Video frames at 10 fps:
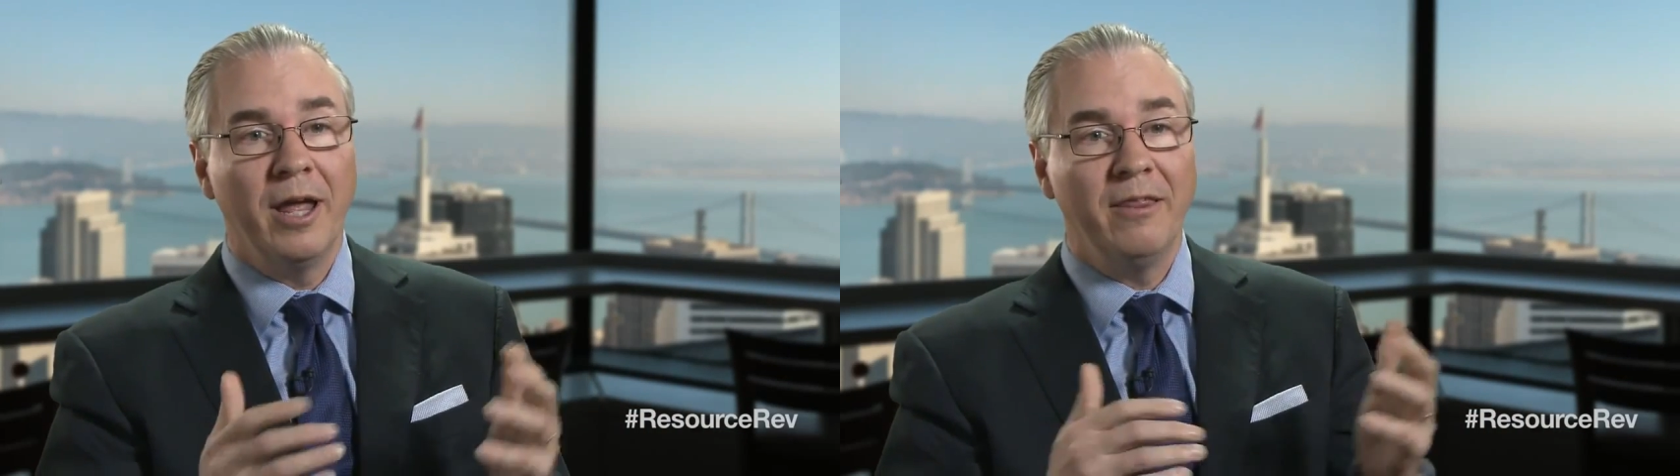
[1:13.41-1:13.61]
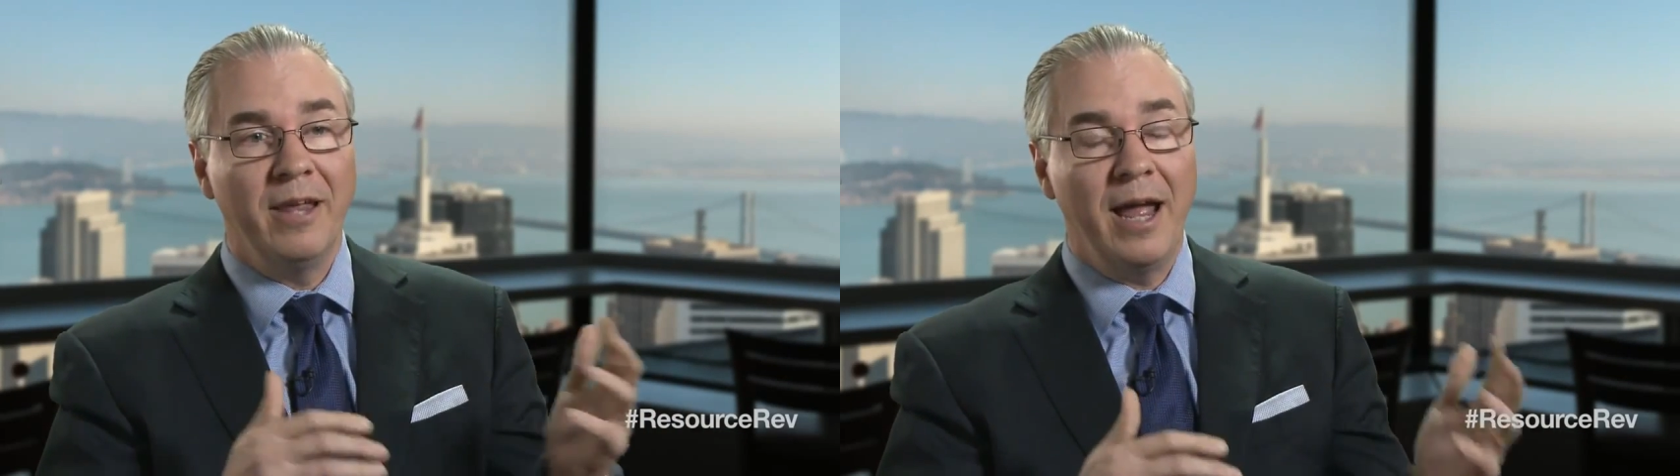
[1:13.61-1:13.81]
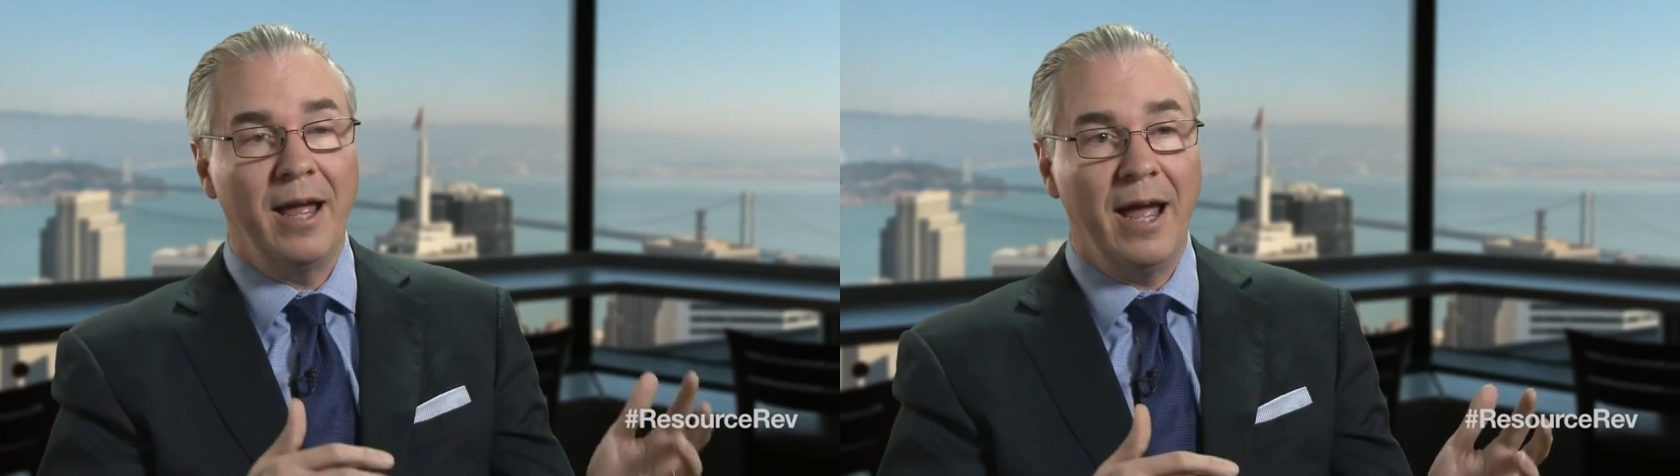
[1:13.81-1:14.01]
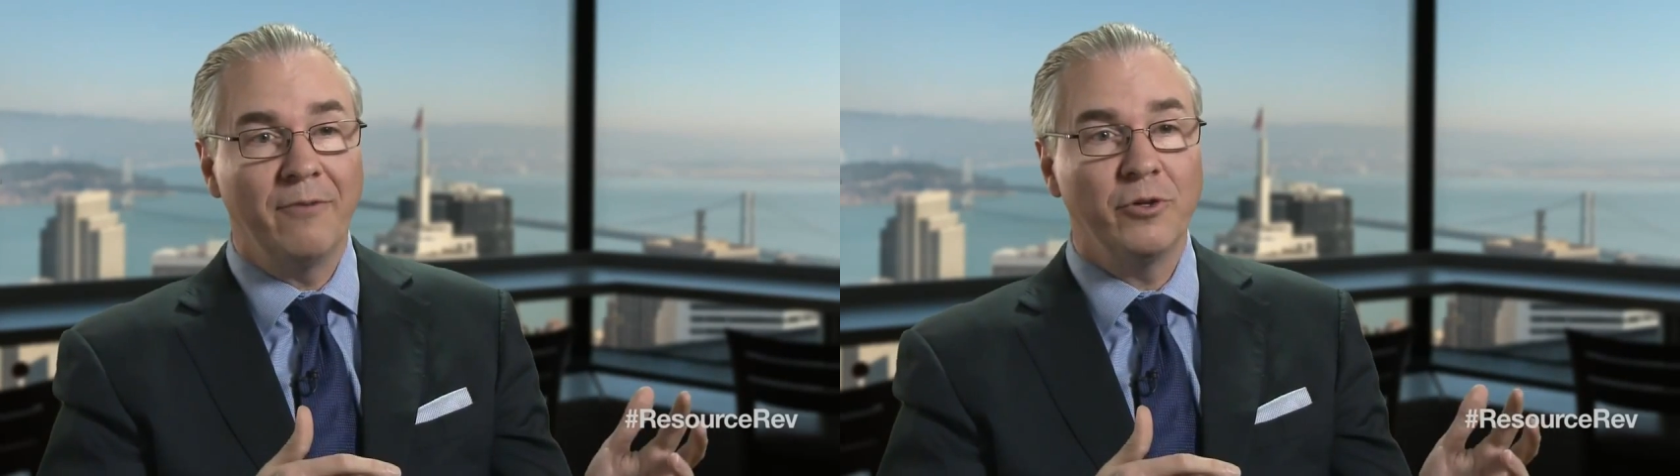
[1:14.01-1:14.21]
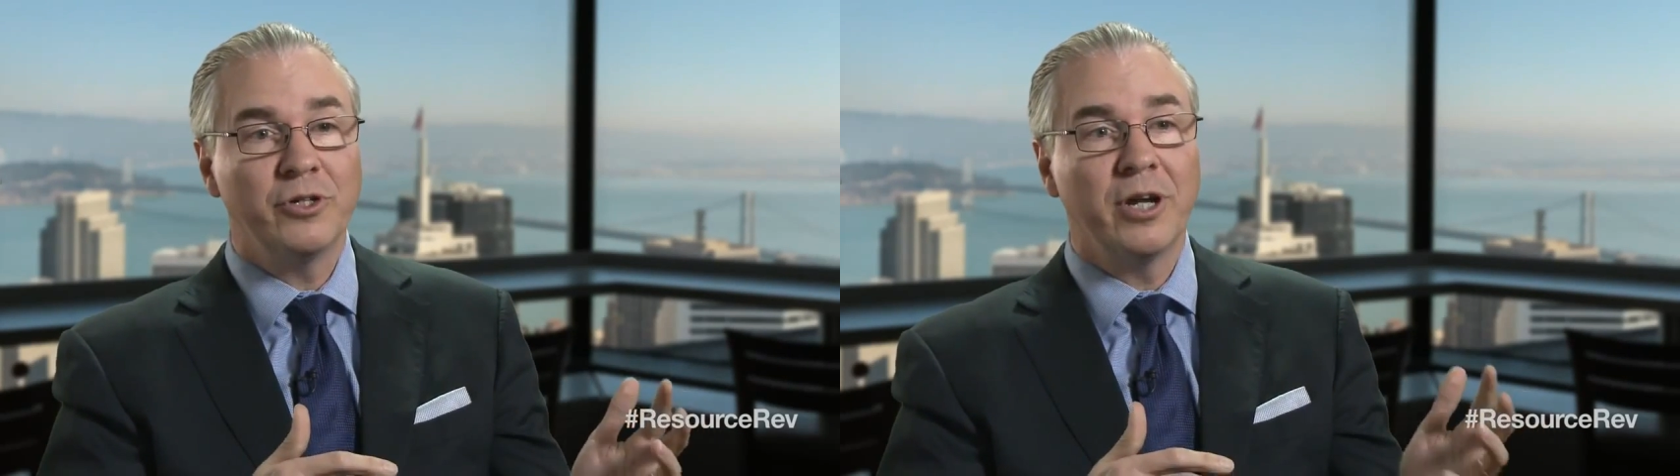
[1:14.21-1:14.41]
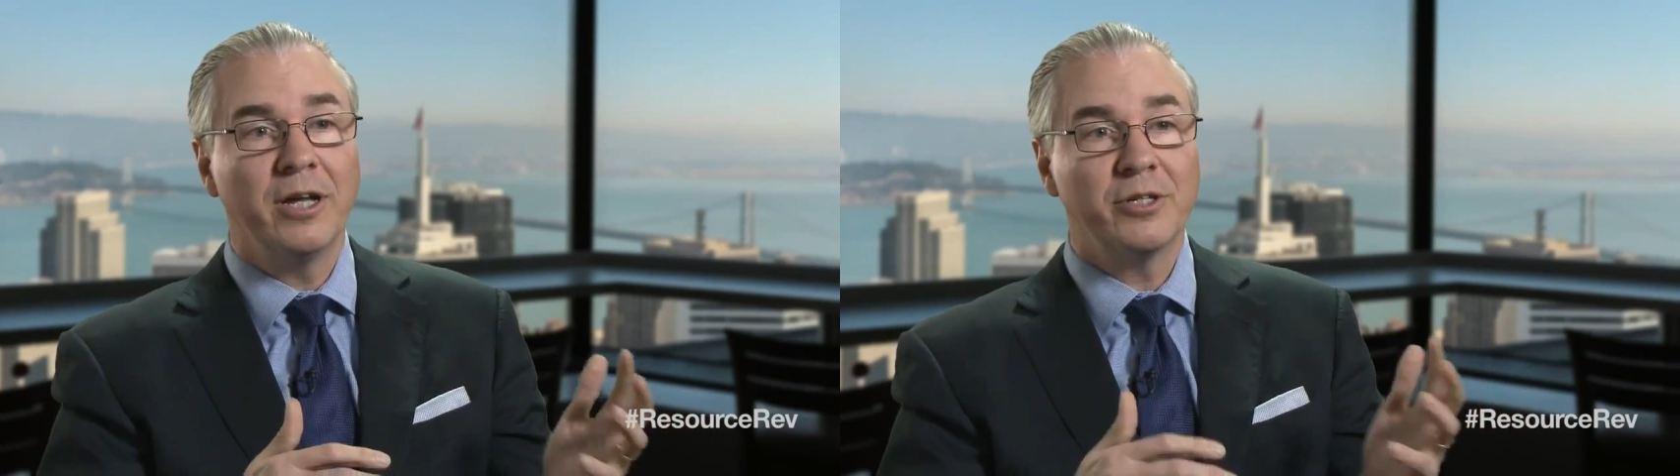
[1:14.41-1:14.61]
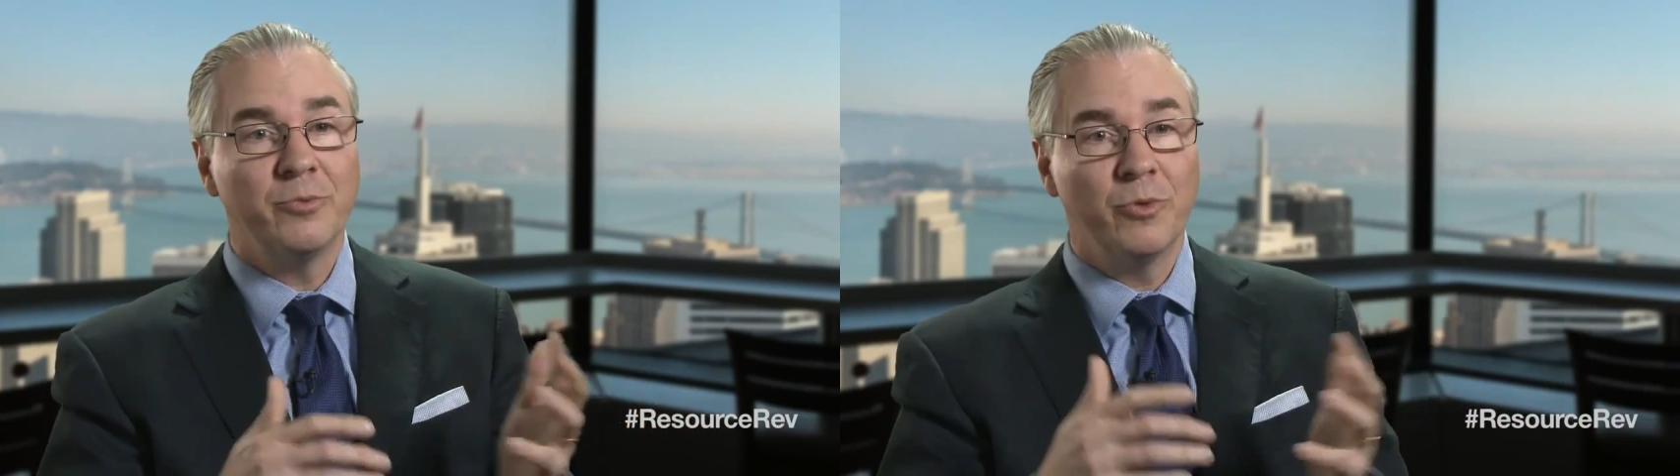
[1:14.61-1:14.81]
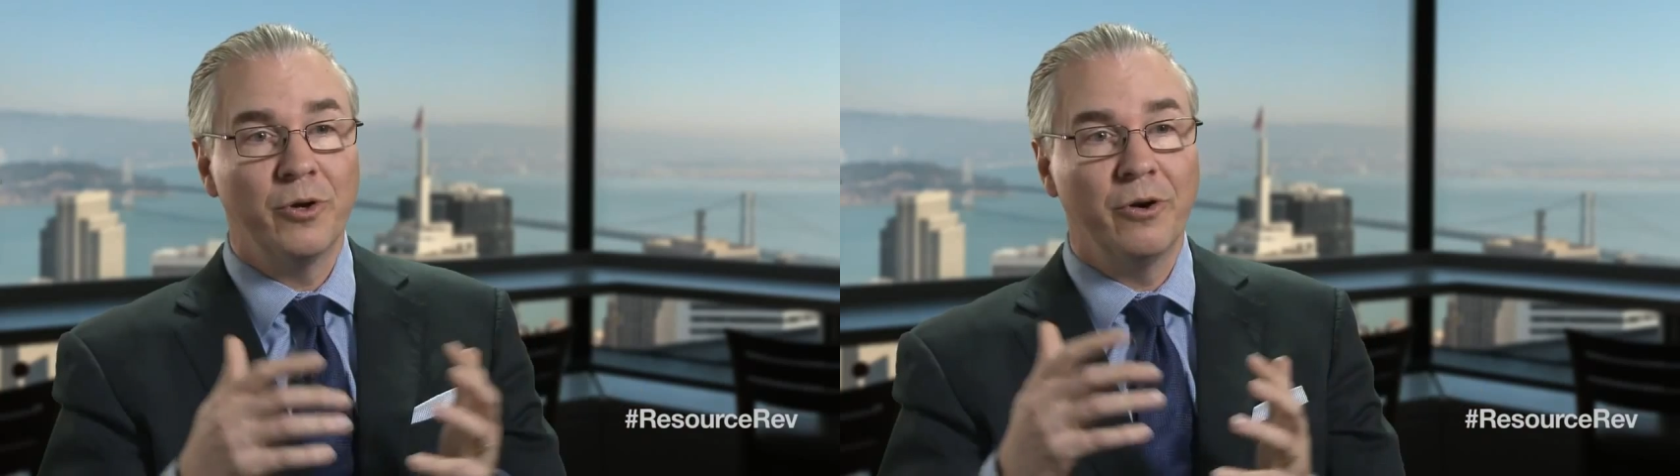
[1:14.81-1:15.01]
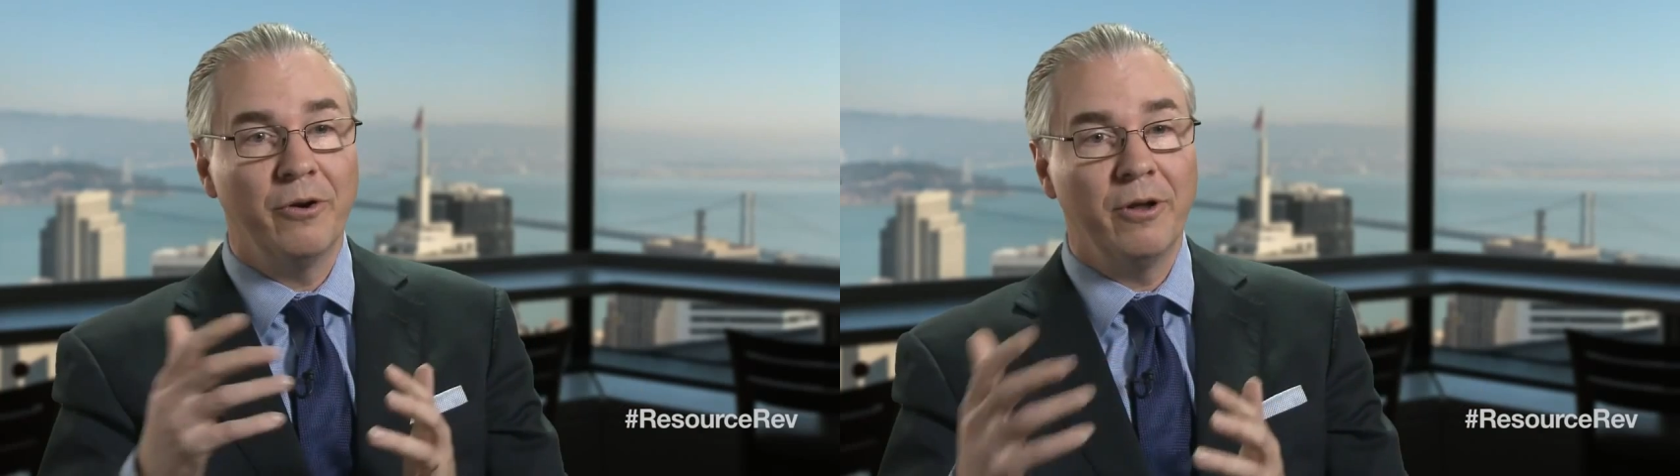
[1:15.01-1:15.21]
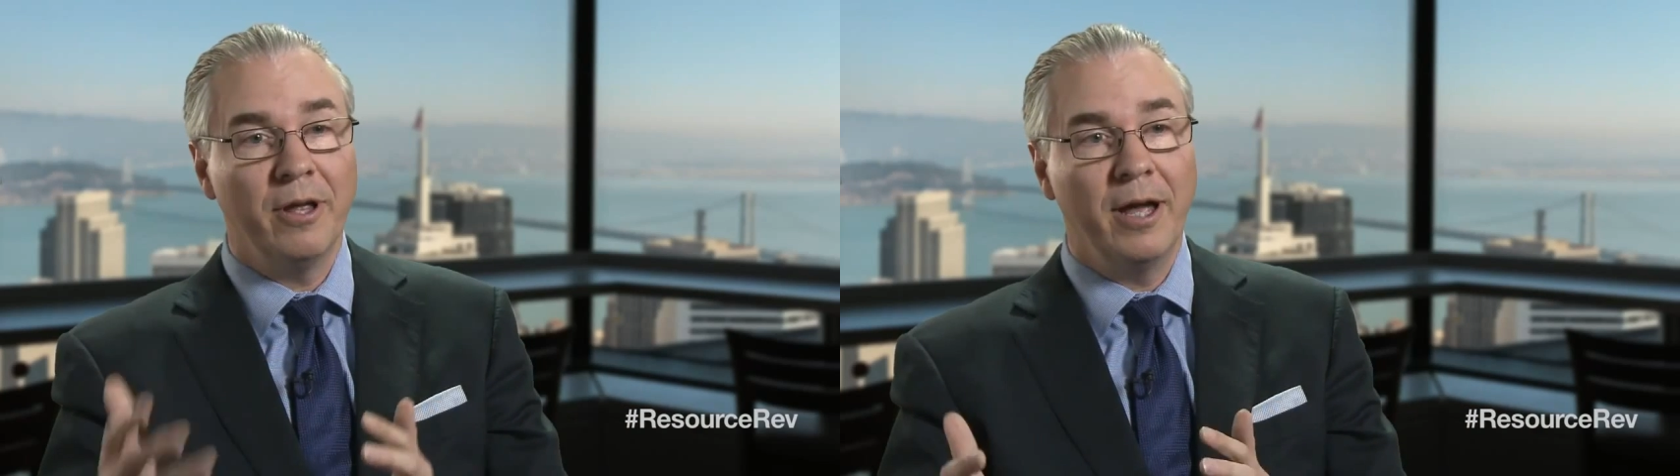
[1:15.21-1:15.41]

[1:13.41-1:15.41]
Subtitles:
the average customer